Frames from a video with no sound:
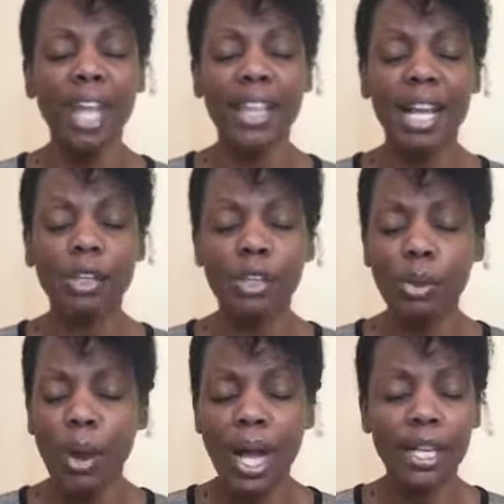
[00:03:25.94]
that
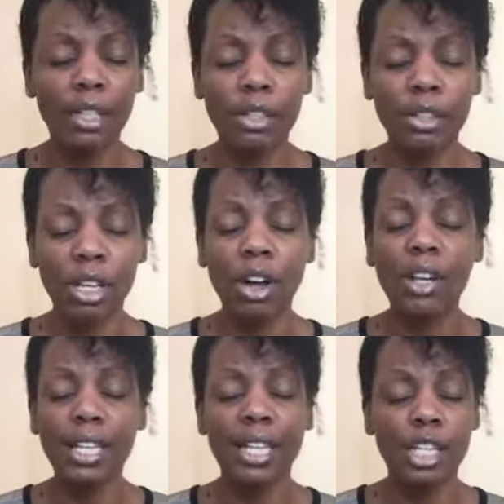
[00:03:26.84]
you are not
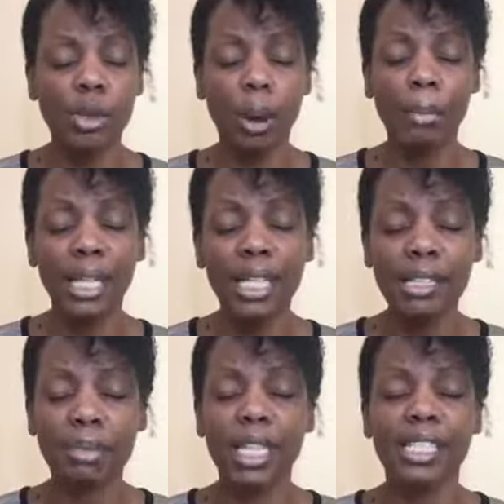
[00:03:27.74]
only that you are
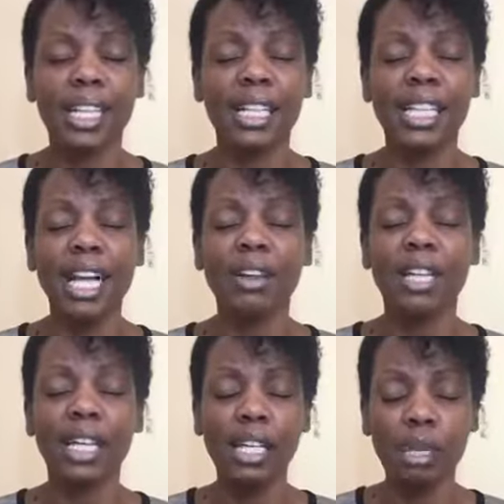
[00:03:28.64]
pleased but is that that's how
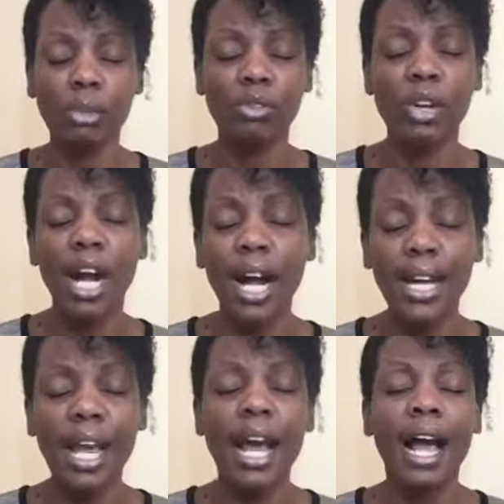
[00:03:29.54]
the kingdom of
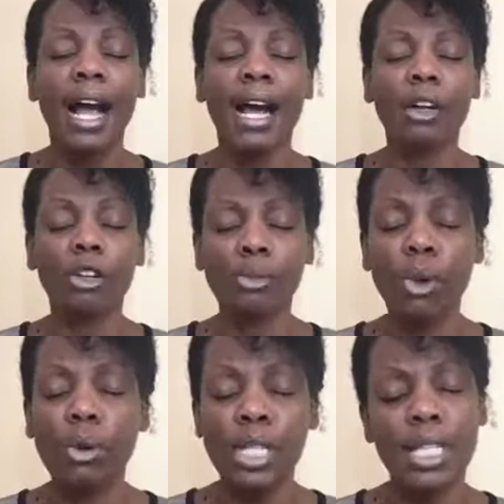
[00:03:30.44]
god uh,
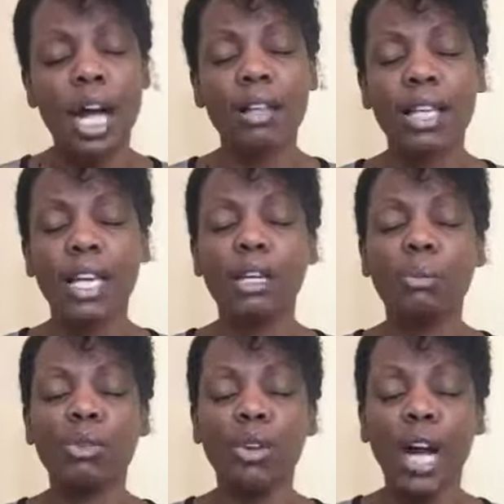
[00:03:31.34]
grows as how the
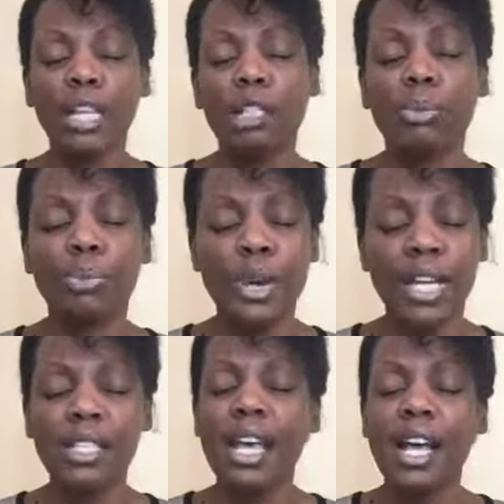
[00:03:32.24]
kingdom of god
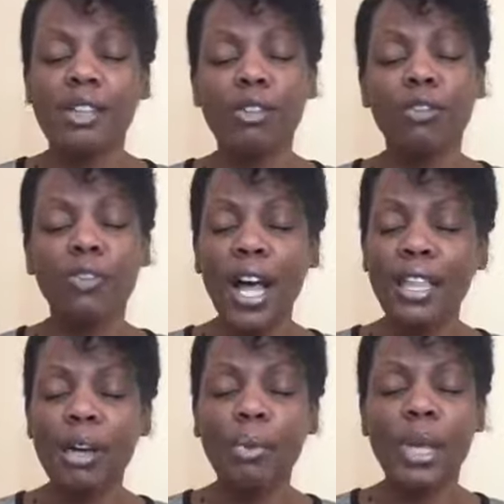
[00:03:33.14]
spreads so
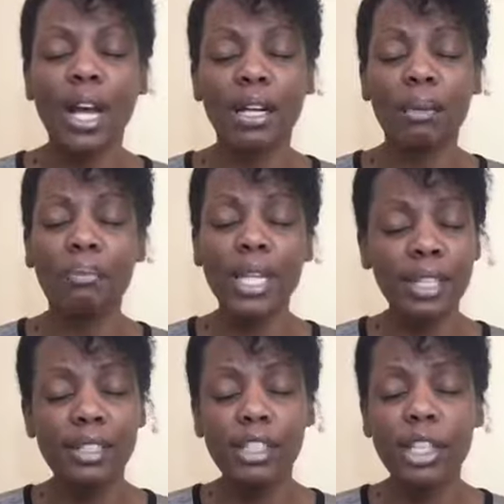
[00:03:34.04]
father we are
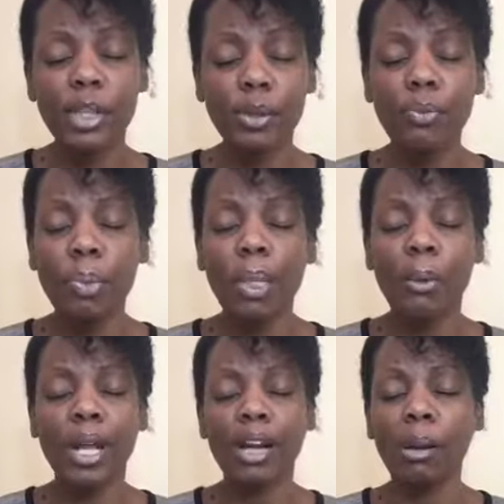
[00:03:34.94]
committed to you
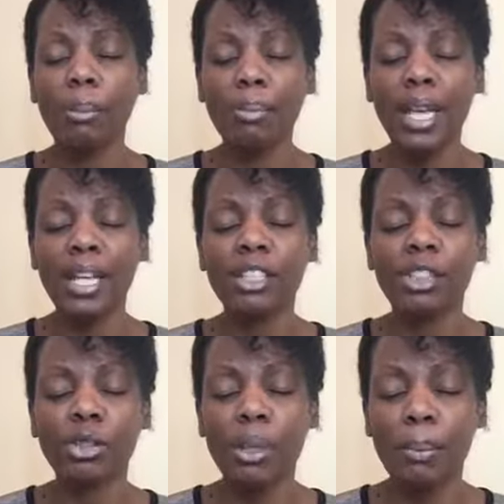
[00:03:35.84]
we are committed
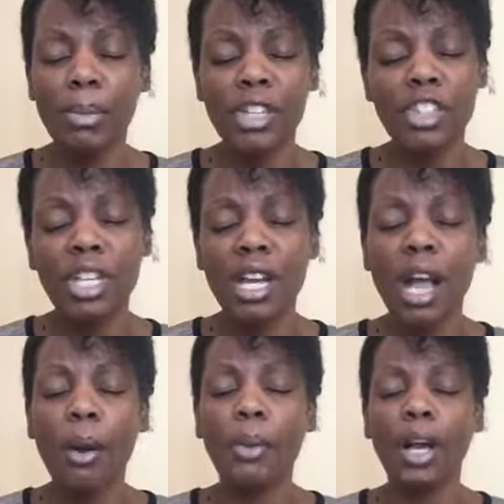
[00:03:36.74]
to the mission
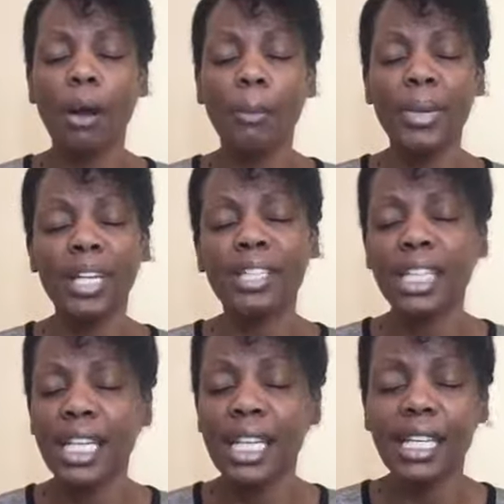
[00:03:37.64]
we are committed to
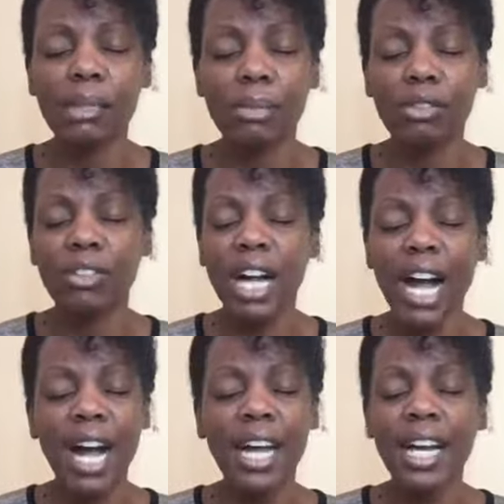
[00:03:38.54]
the kingdom of
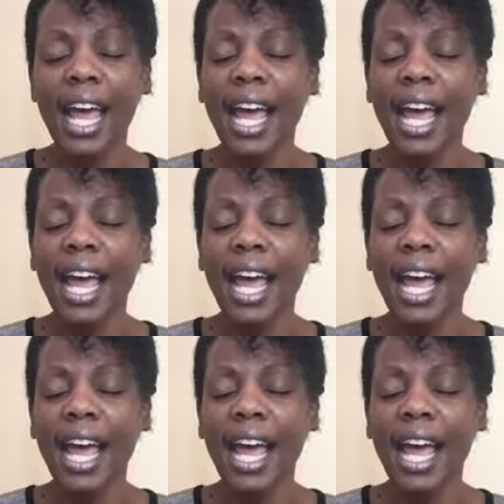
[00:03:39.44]
god